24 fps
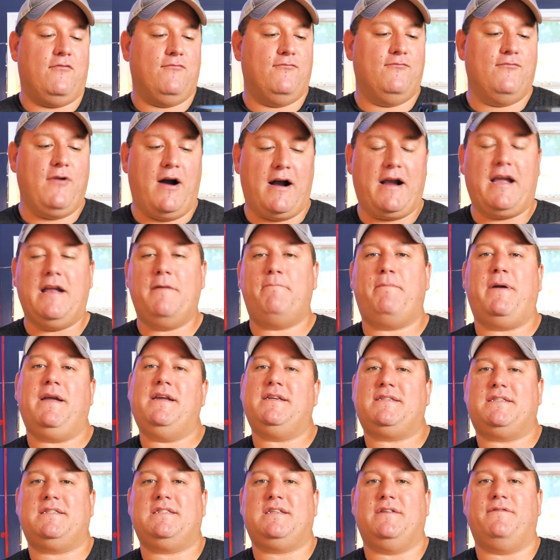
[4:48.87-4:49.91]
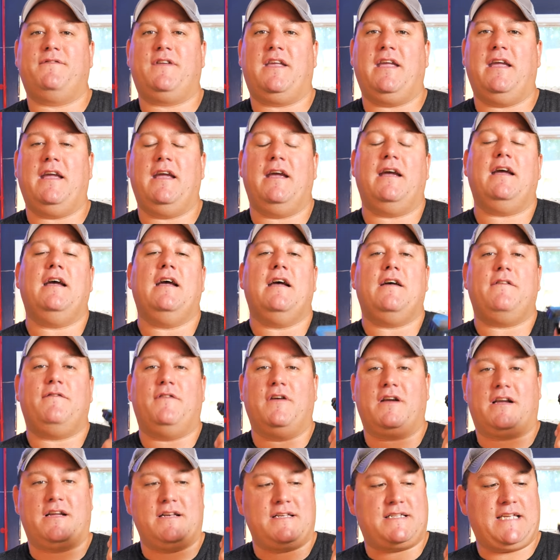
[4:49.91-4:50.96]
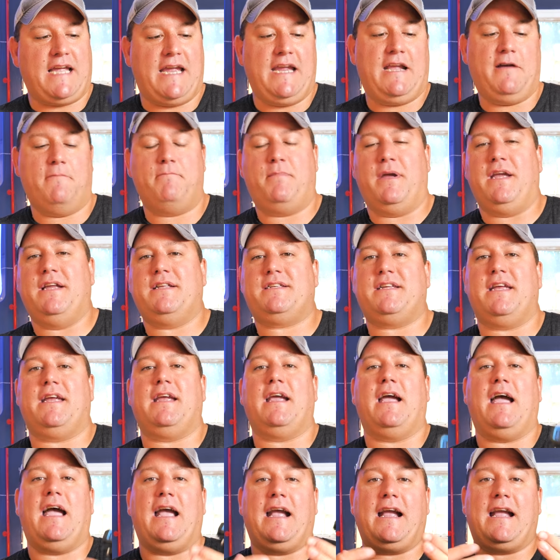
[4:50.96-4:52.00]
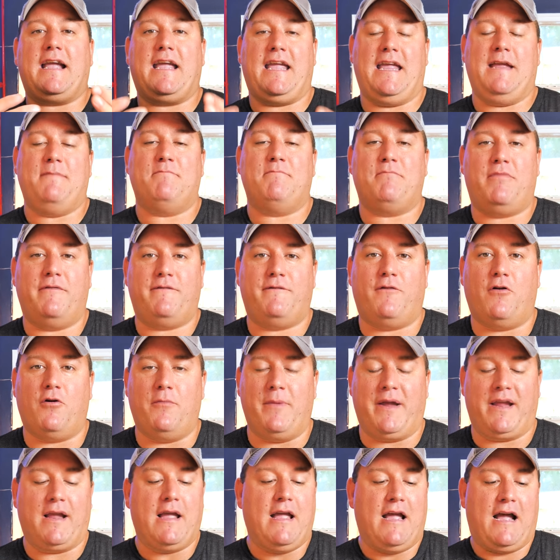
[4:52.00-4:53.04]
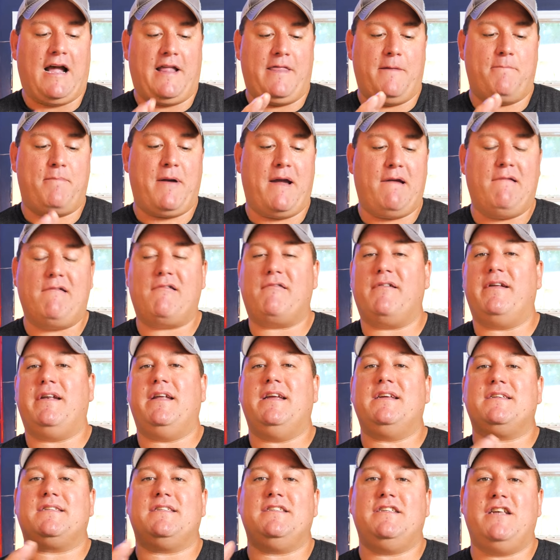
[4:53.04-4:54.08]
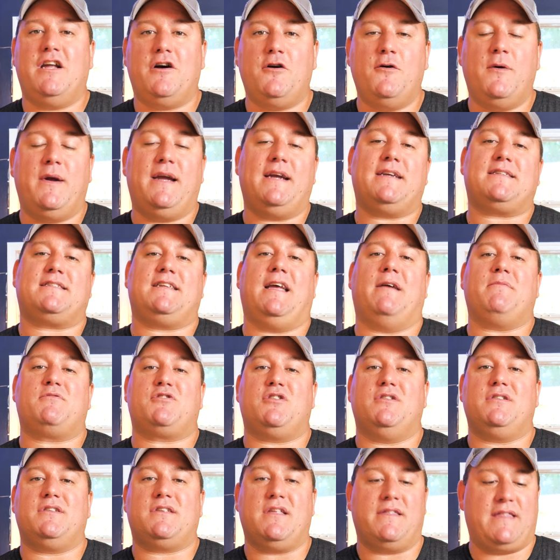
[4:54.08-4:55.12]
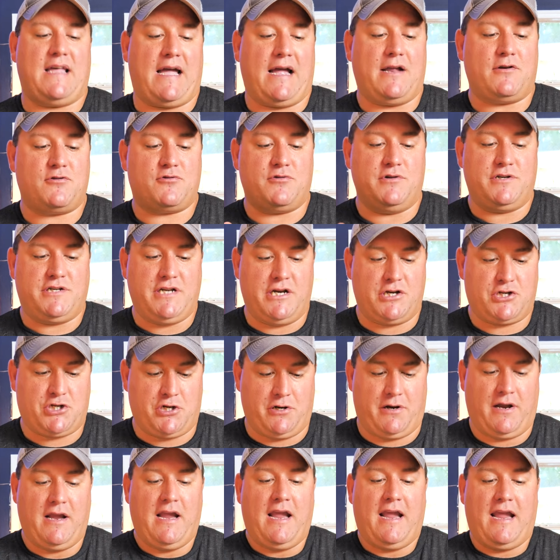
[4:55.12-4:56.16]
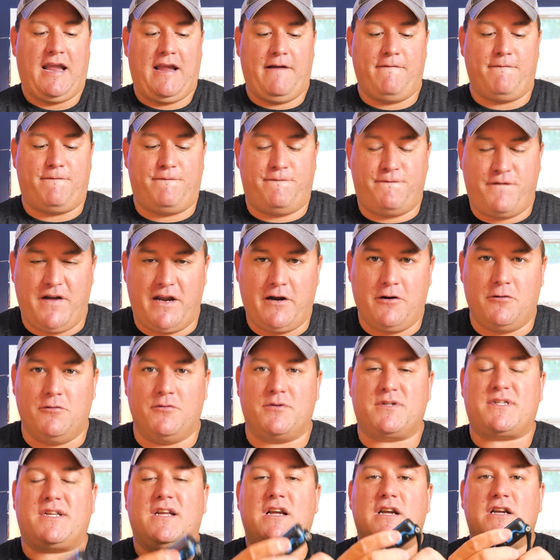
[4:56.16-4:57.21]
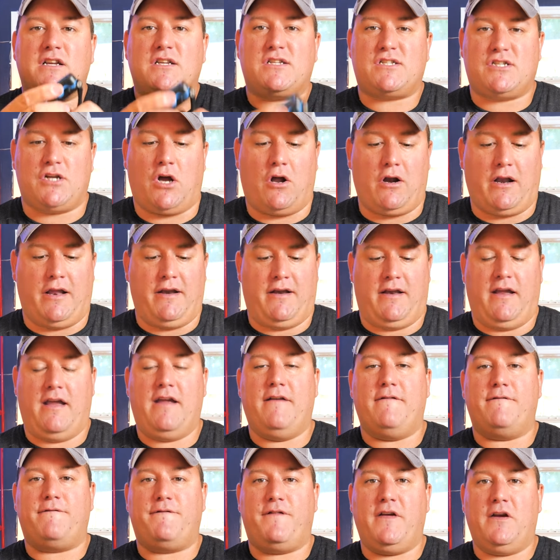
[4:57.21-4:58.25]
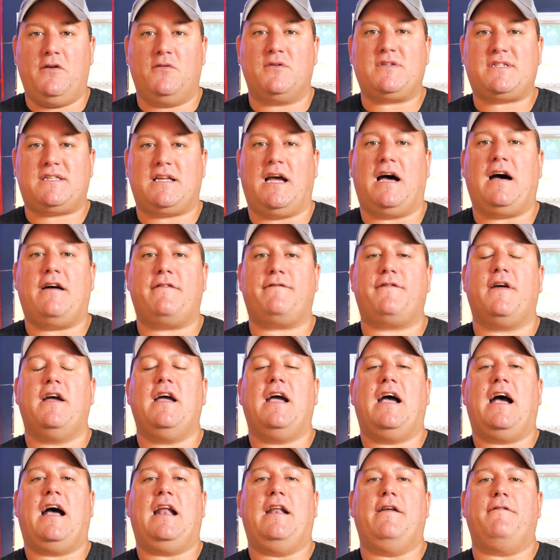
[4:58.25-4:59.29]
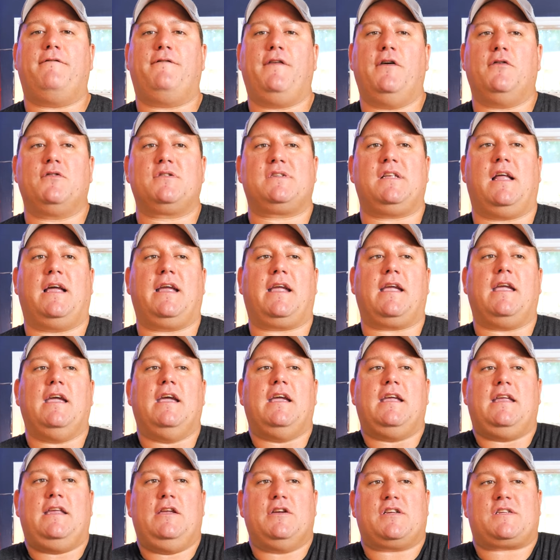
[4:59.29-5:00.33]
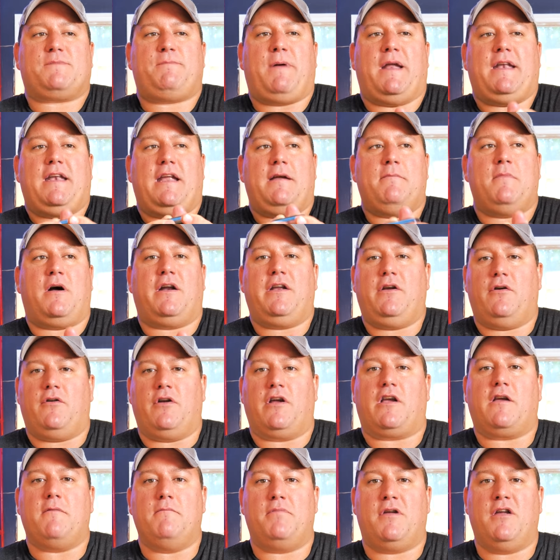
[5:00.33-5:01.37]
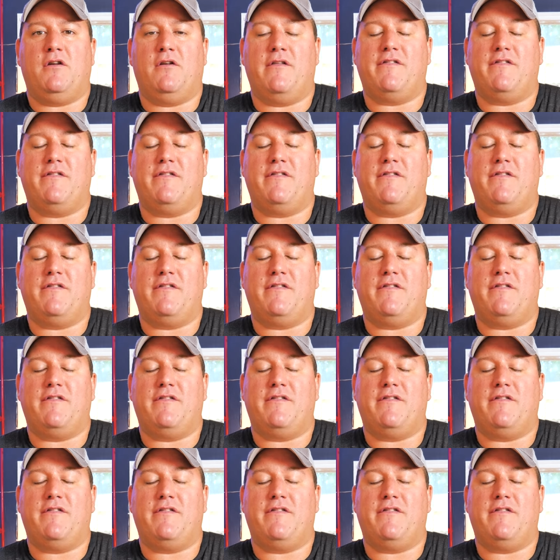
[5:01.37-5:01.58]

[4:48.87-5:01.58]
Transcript: rugged pieces of gear that can take a beating and keep performing. And the Peregrine is no exception to that tradition. It feels solid, it feels tough, and it feels like you're spending money on a computer